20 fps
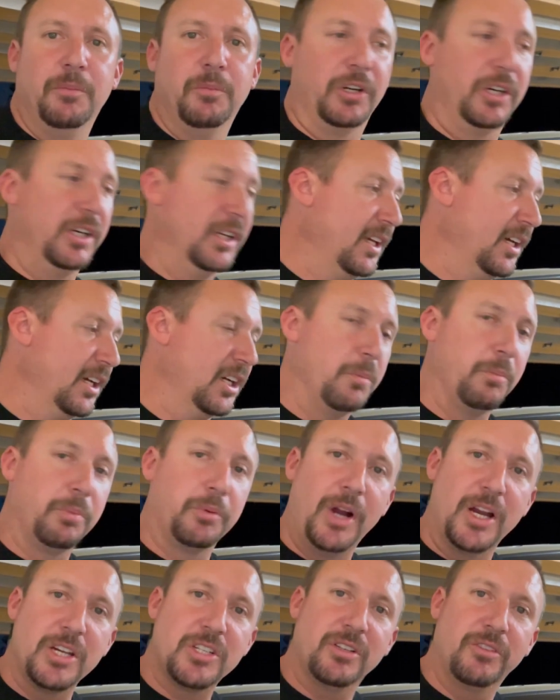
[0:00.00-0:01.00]
We're going to get
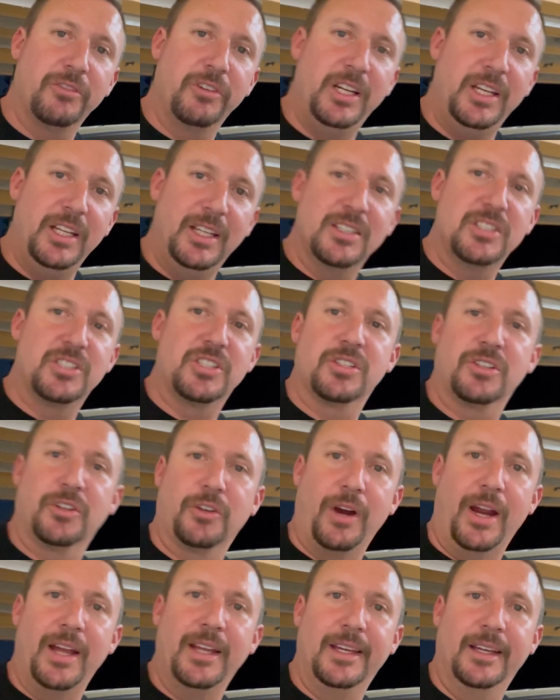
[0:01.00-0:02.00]
compression readings, just
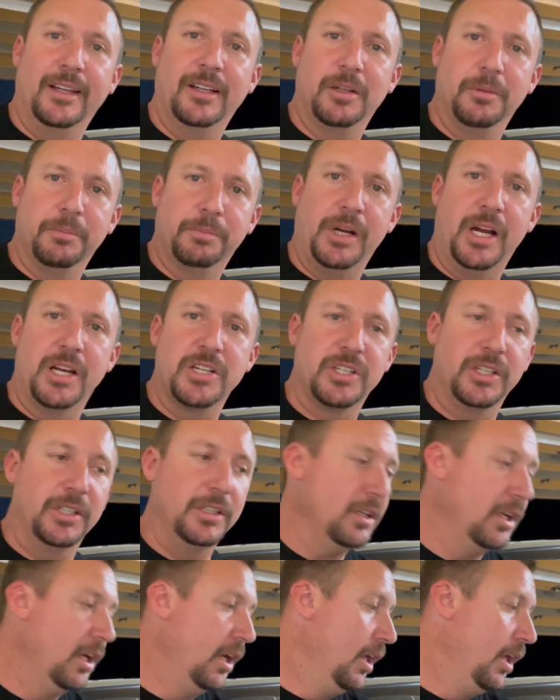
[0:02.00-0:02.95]
cranking compression,